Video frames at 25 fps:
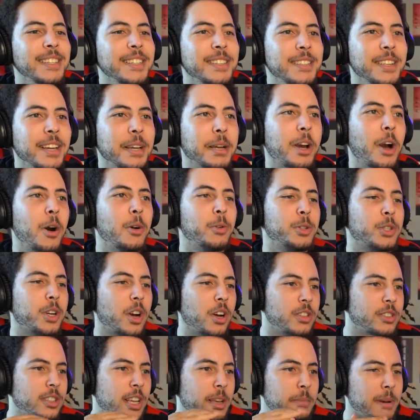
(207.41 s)
He's like, coach,
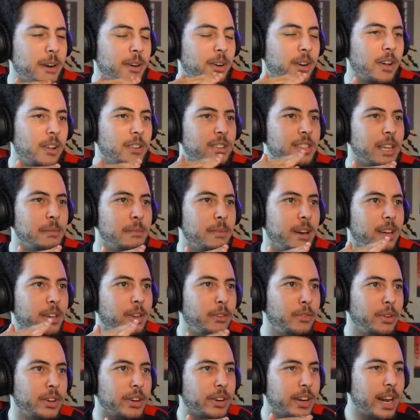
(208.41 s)
call timeout, call timeout. He
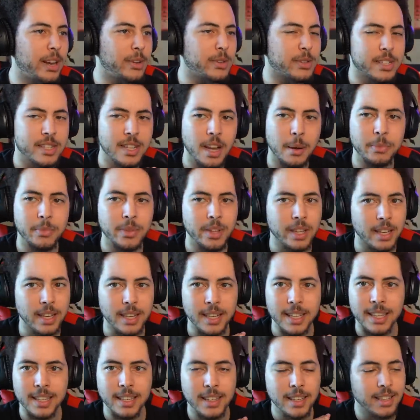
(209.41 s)
figured out something.
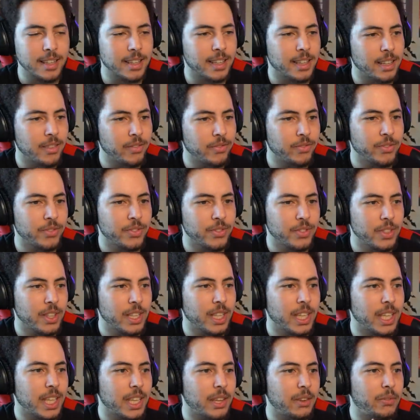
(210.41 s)

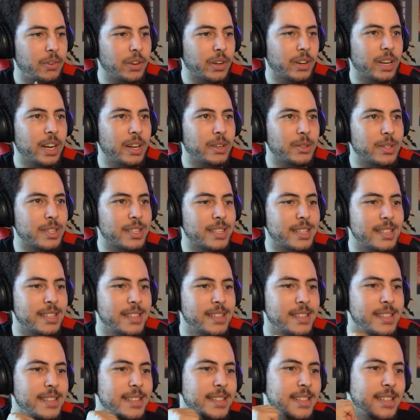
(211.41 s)
He figured out
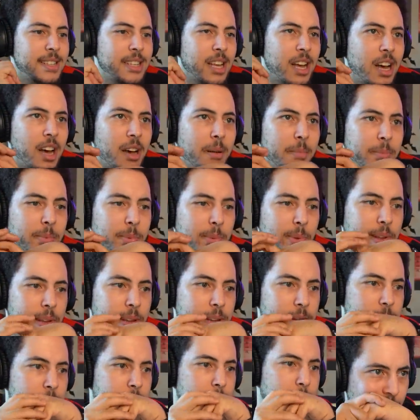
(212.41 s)

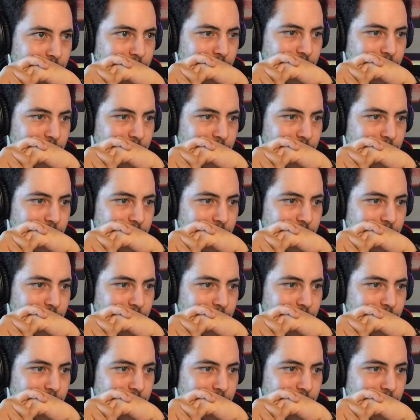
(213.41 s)
something.